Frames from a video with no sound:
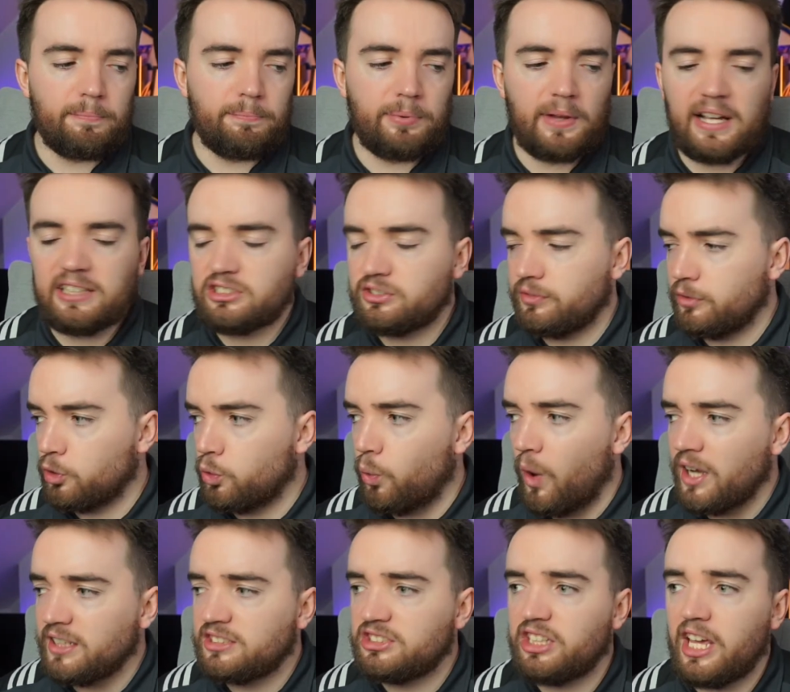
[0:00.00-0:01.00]
plays
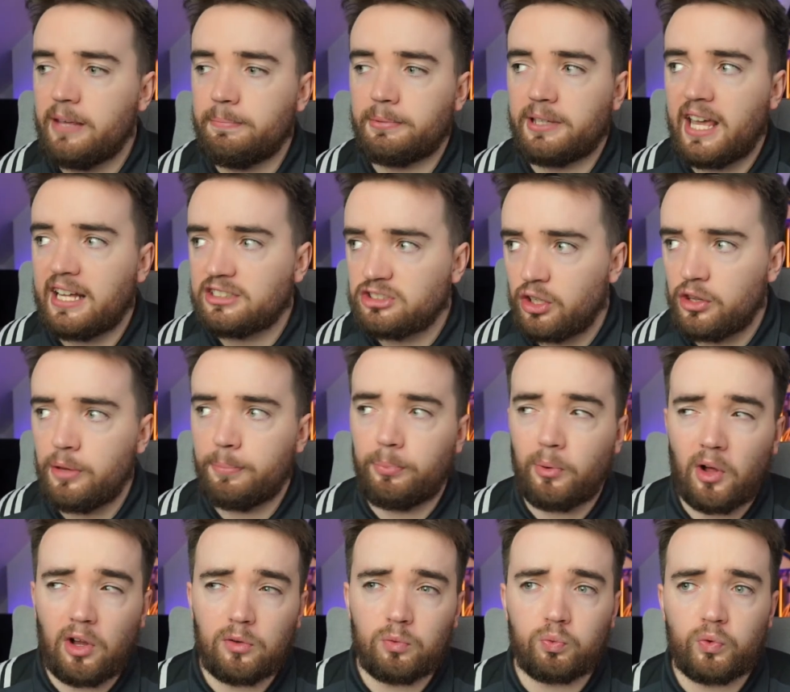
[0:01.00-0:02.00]
quite deep, gets on the
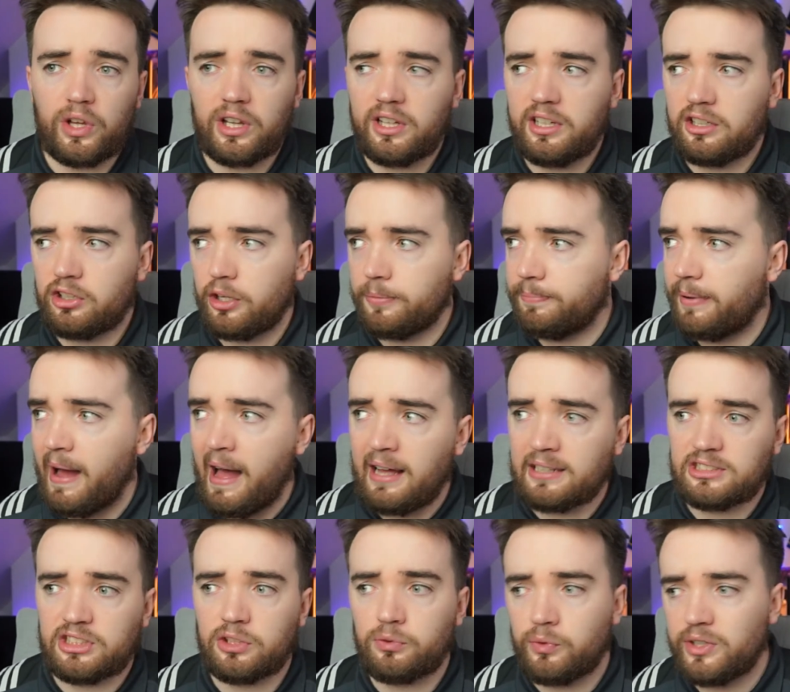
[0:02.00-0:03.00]
ball, really good
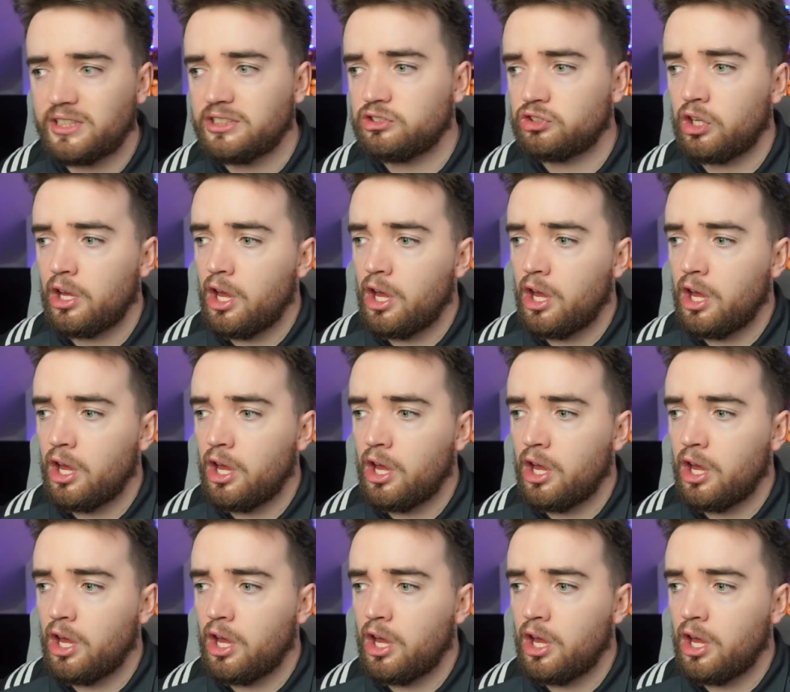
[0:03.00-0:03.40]
passing range,